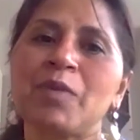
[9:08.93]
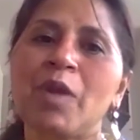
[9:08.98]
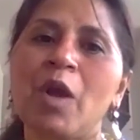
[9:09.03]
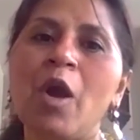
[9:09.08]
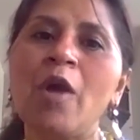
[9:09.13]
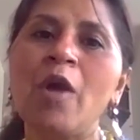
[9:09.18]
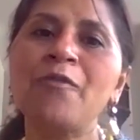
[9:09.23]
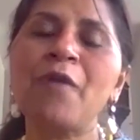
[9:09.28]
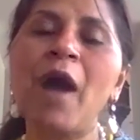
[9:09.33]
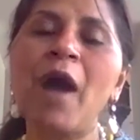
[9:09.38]

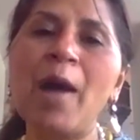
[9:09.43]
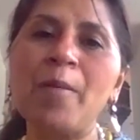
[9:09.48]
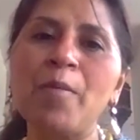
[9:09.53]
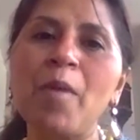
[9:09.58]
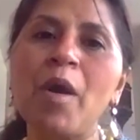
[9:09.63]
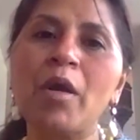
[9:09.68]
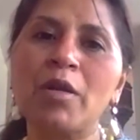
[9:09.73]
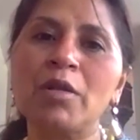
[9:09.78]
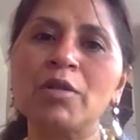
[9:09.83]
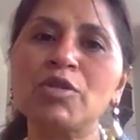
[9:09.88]
of our
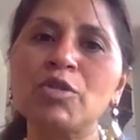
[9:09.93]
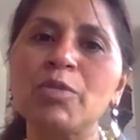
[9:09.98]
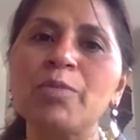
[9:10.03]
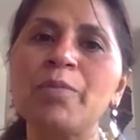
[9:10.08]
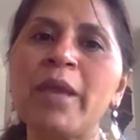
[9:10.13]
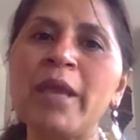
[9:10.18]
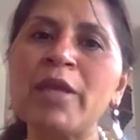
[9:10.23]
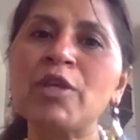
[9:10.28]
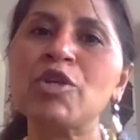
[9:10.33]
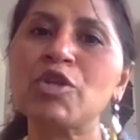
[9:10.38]
model to
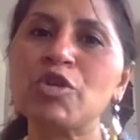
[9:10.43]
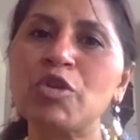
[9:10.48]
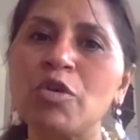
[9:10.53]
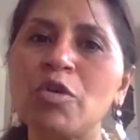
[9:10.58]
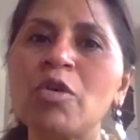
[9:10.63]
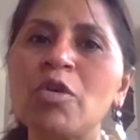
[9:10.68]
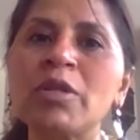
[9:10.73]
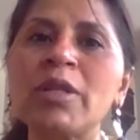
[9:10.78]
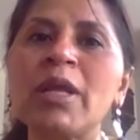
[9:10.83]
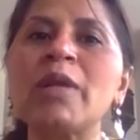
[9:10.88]
make
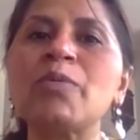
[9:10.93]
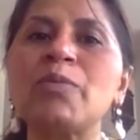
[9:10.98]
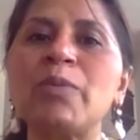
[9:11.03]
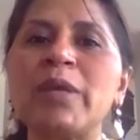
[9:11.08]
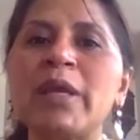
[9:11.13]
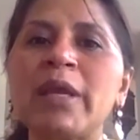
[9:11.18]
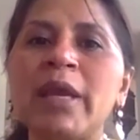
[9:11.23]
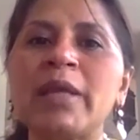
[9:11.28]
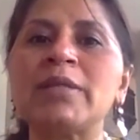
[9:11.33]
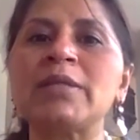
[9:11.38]
sure that
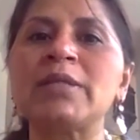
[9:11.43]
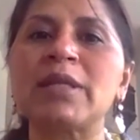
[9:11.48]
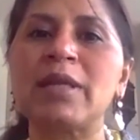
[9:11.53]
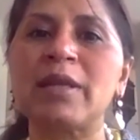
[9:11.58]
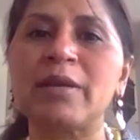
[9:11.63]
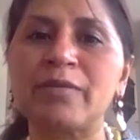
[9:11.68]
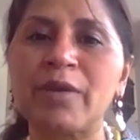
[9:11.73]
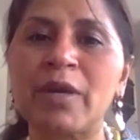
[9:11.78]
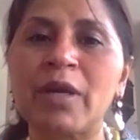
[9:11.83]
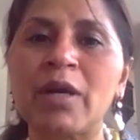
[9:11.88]
we can
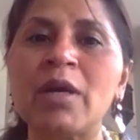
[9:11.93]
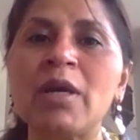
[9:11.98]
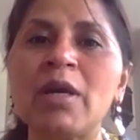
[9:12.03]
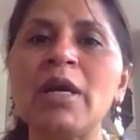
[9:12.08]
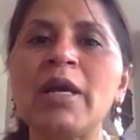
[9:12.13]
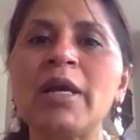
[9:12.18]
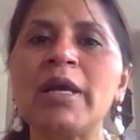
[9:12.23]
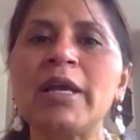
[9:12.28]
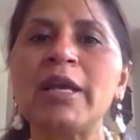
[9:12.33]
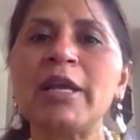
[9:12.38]
deliver
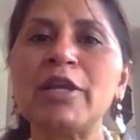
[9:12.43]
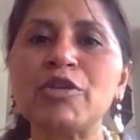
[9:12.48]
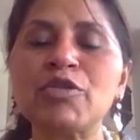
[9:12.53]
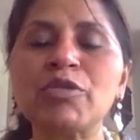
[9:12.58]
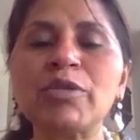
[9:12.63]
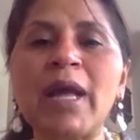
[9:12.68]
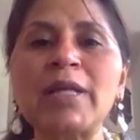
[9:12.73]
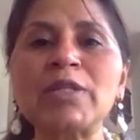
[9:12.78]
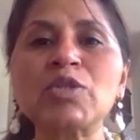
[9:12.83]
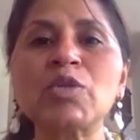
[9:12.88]
into
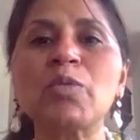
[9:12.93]
that.